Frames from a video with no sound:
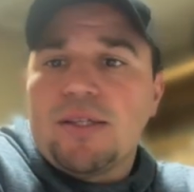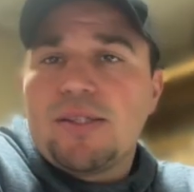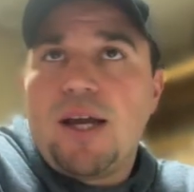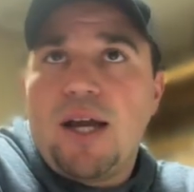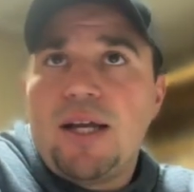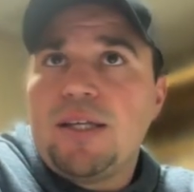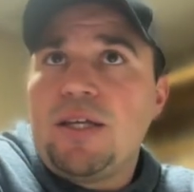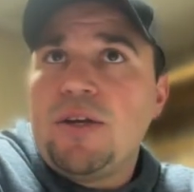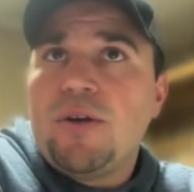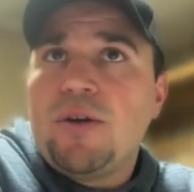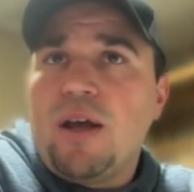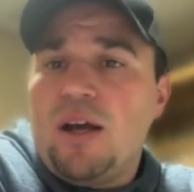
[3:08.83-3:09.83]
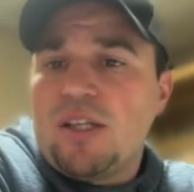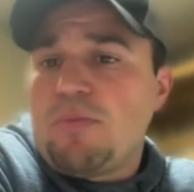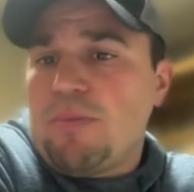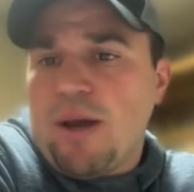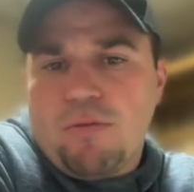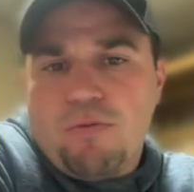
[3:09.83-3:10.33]
Sod here costs me
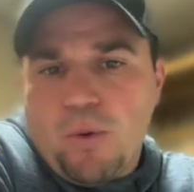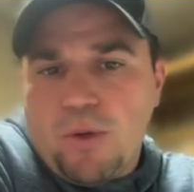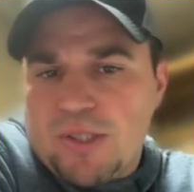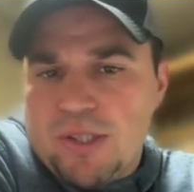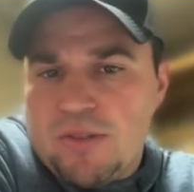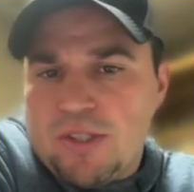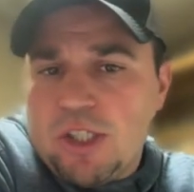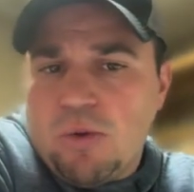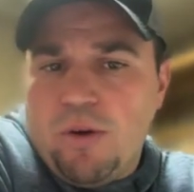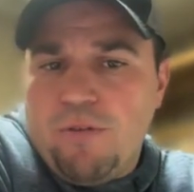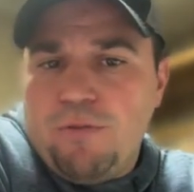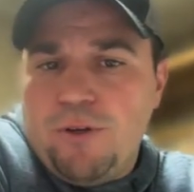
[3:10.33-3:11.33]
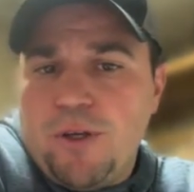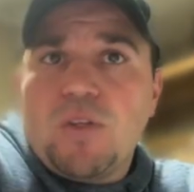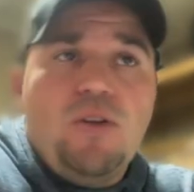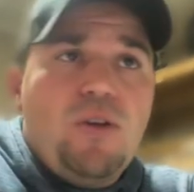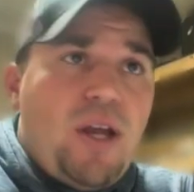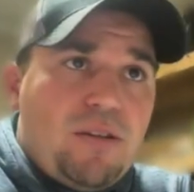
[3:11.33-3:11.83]
about 40 cents a square foot.
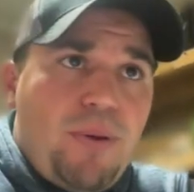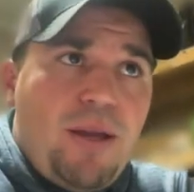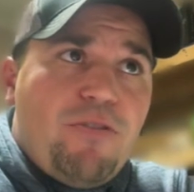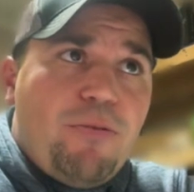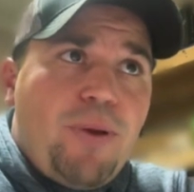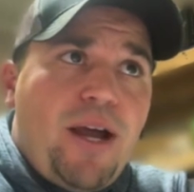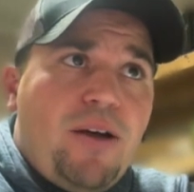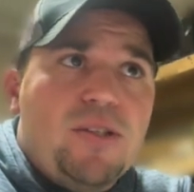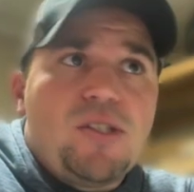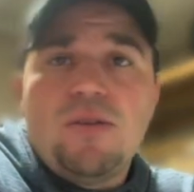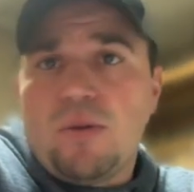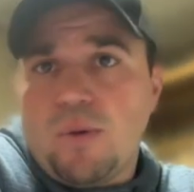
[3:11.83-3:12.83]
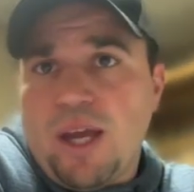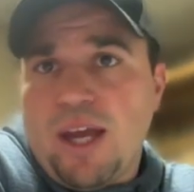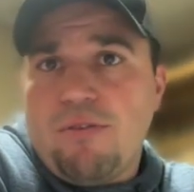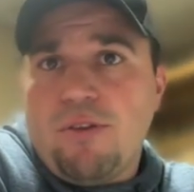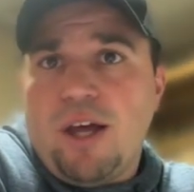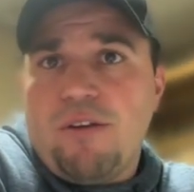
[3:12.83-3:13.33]
You do have to pay for pallets. You do
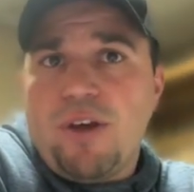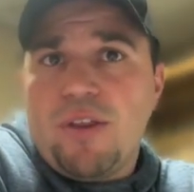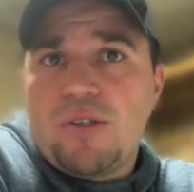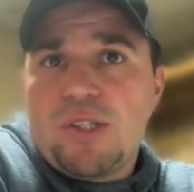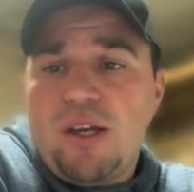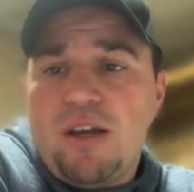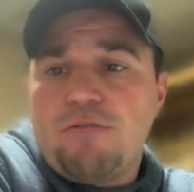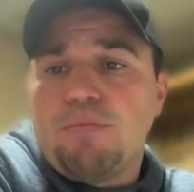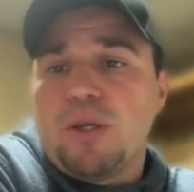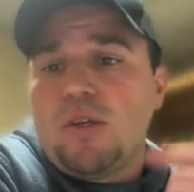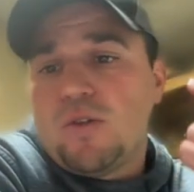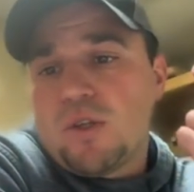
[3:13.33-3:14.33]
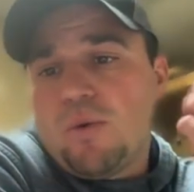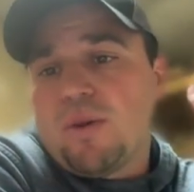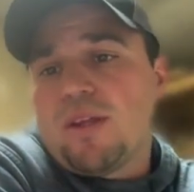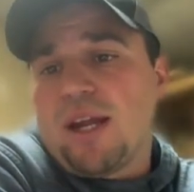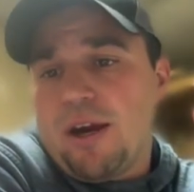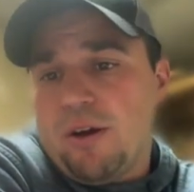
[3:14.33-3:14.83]
have a lot of other stuff, but usually
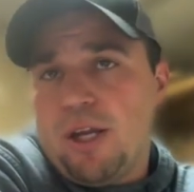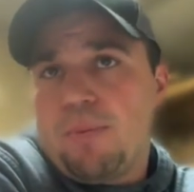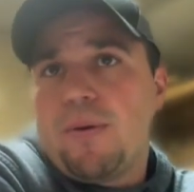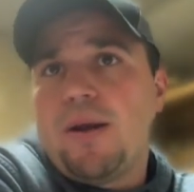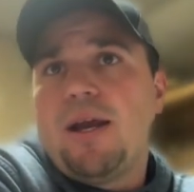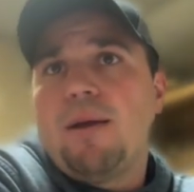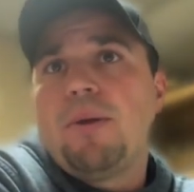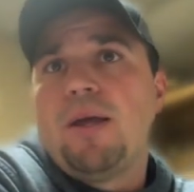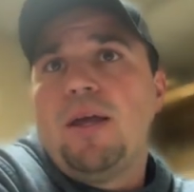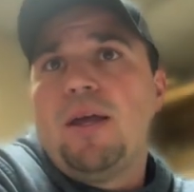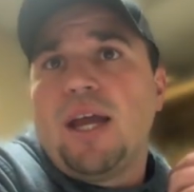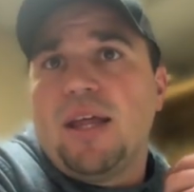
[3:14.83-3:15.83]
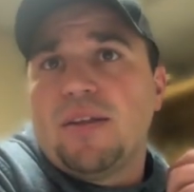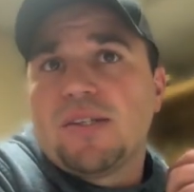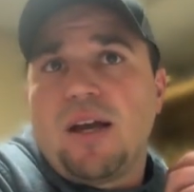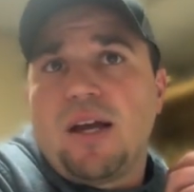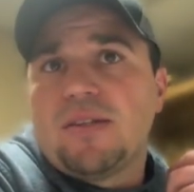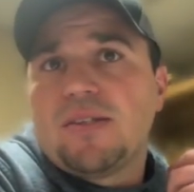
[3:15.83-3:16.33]
within area prep and the
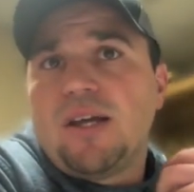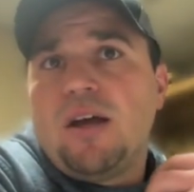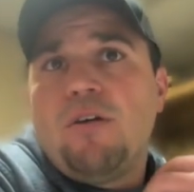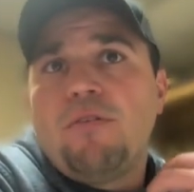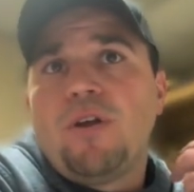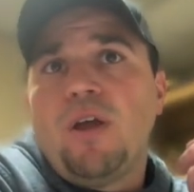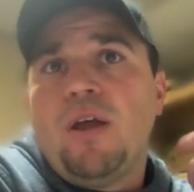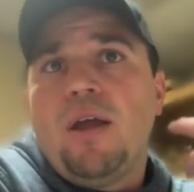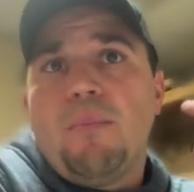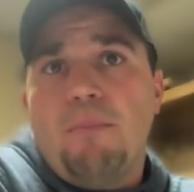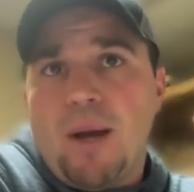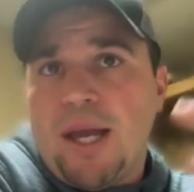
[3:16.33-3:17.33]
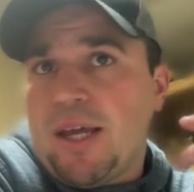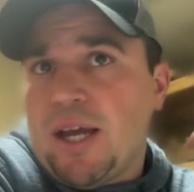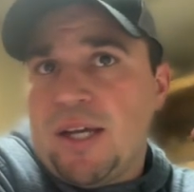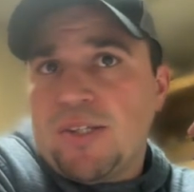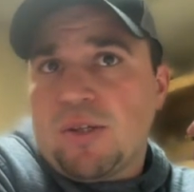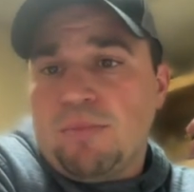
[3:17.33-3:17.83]
sod itself, my
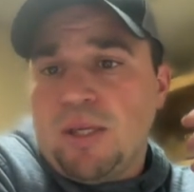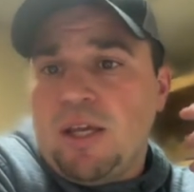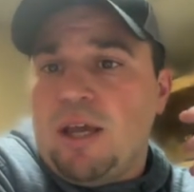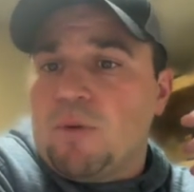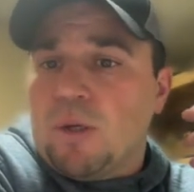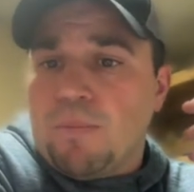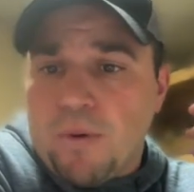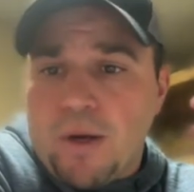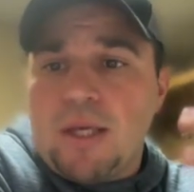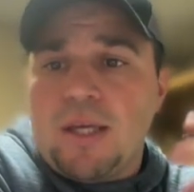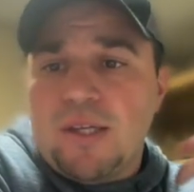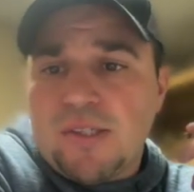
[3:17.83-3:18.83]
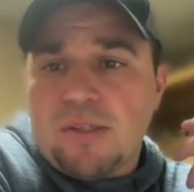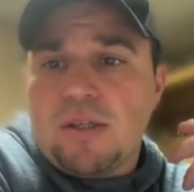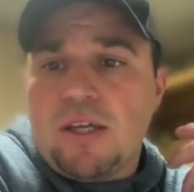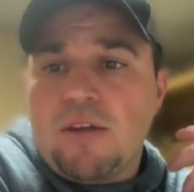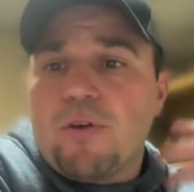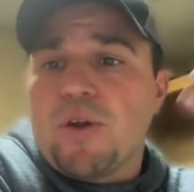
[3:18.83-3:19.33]
guys will be able to pretty
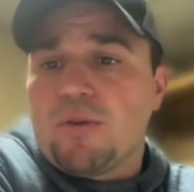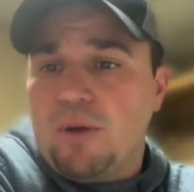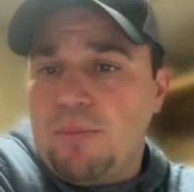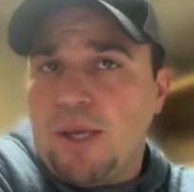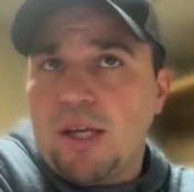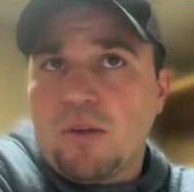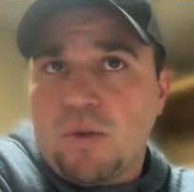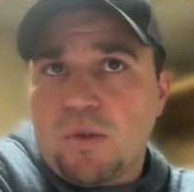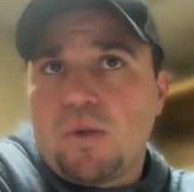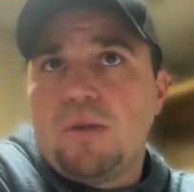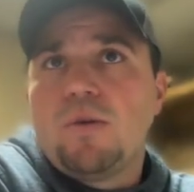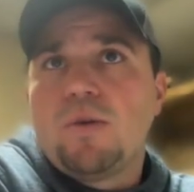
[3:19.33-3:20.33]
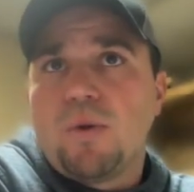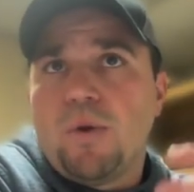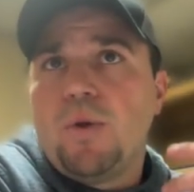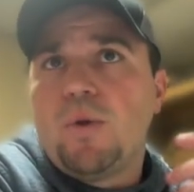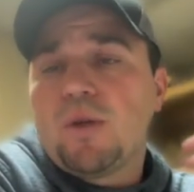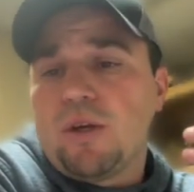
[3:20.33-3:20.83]
easily, for a 3-man
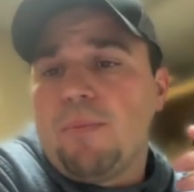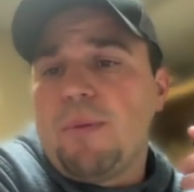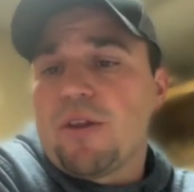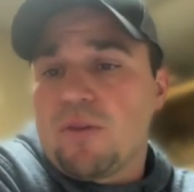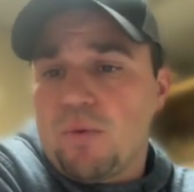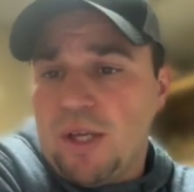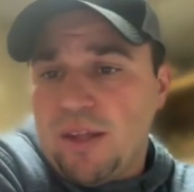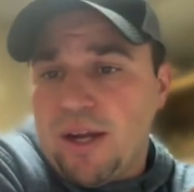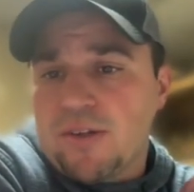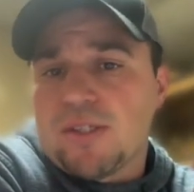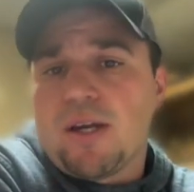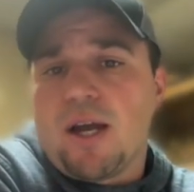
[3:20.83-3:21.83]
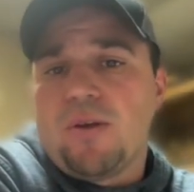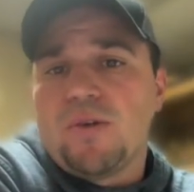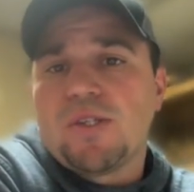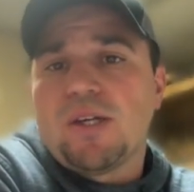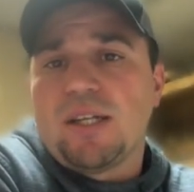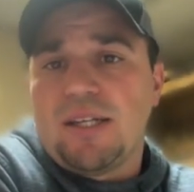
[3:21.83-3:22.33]
crew, clear about
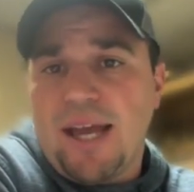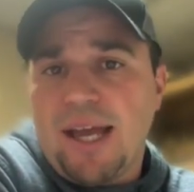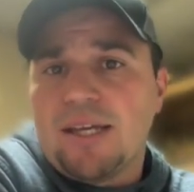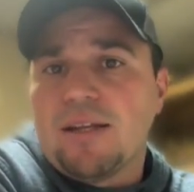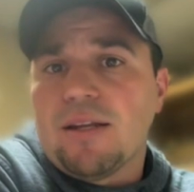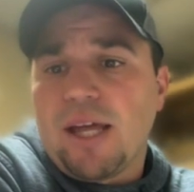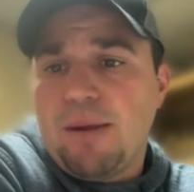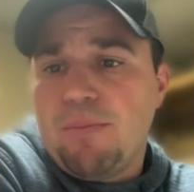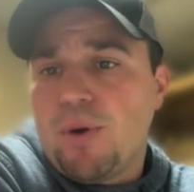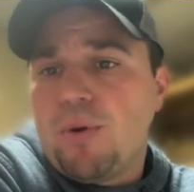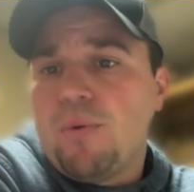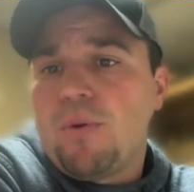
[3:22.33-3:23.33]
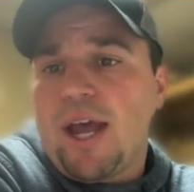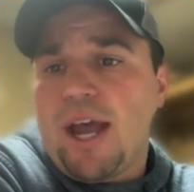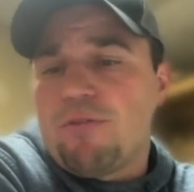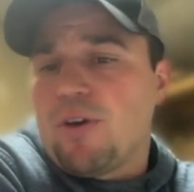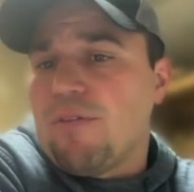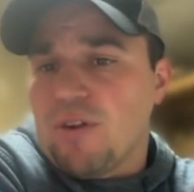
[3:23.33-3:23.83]
$3,000 a day in labor
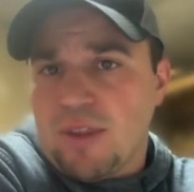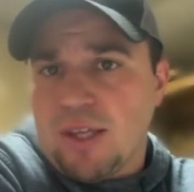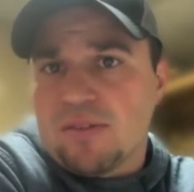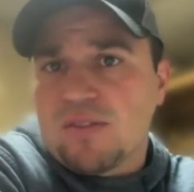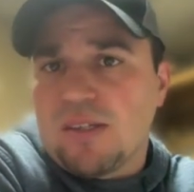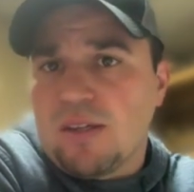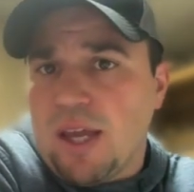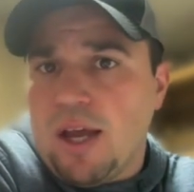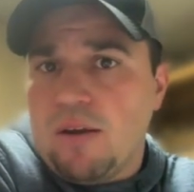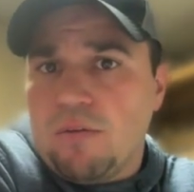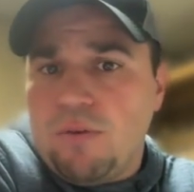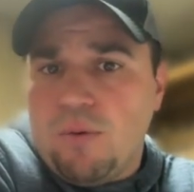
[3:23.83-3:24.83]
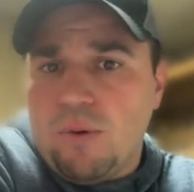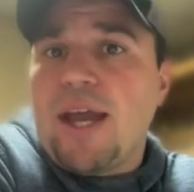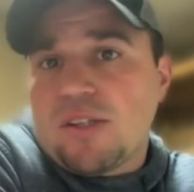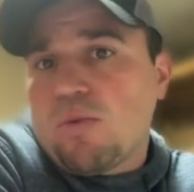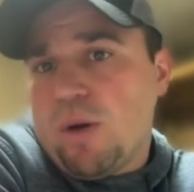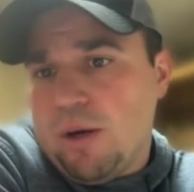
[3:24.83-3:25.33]
after everything's accounted for.
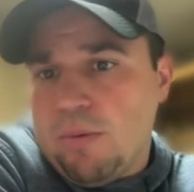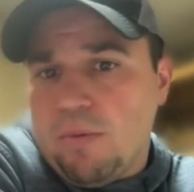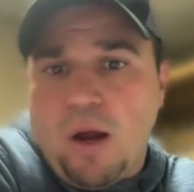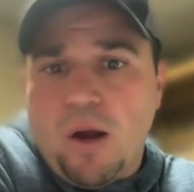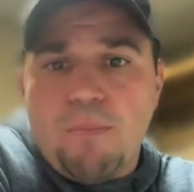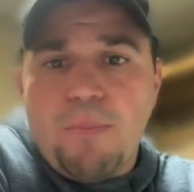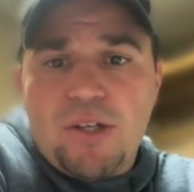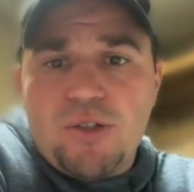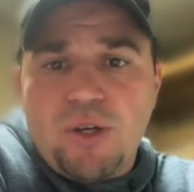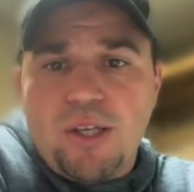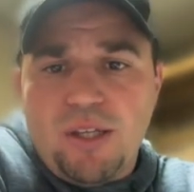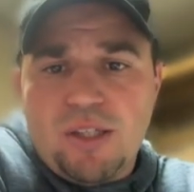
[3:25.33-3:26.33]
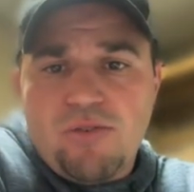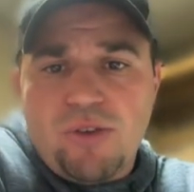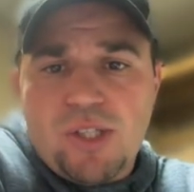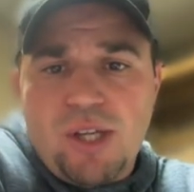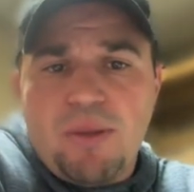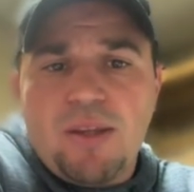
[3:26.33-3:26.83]
That's what our metric is for
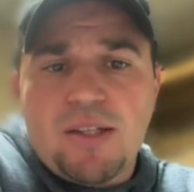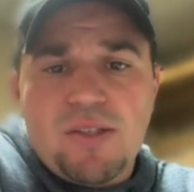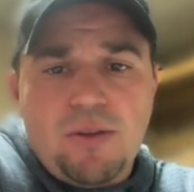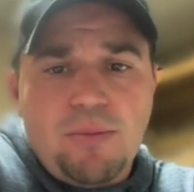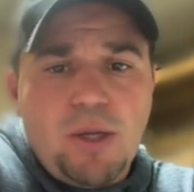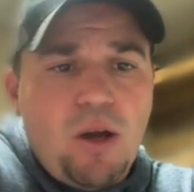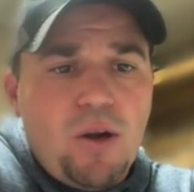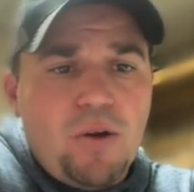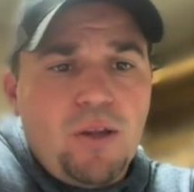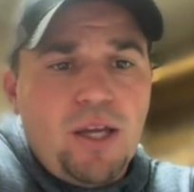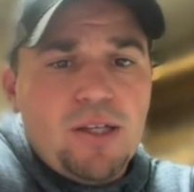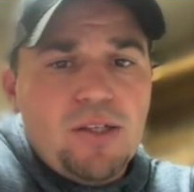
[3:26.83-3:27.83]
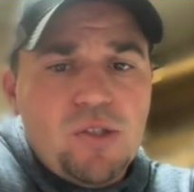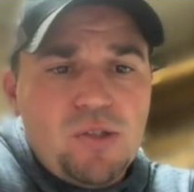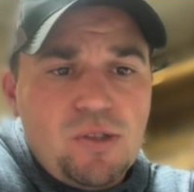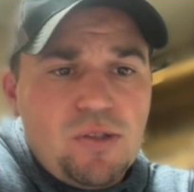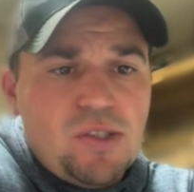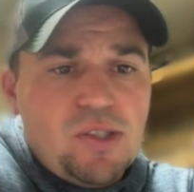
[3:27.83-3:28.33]
something that's a little bit harder, like
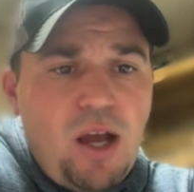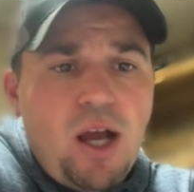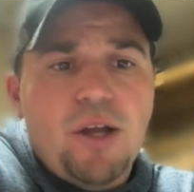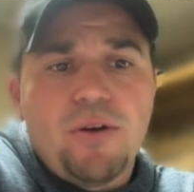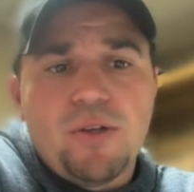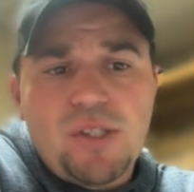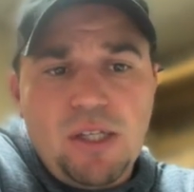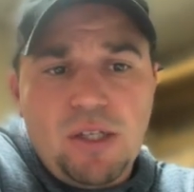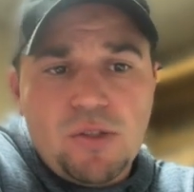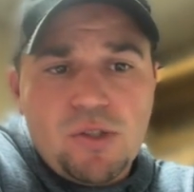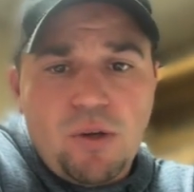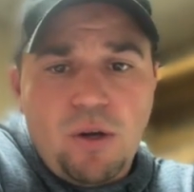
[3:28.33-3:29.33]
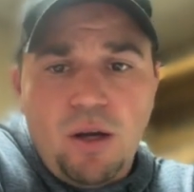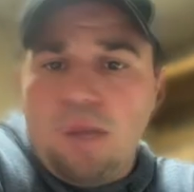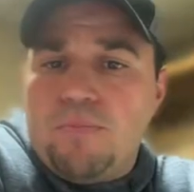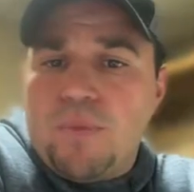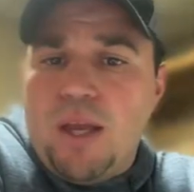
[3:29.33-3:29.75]
sod or seed and straw.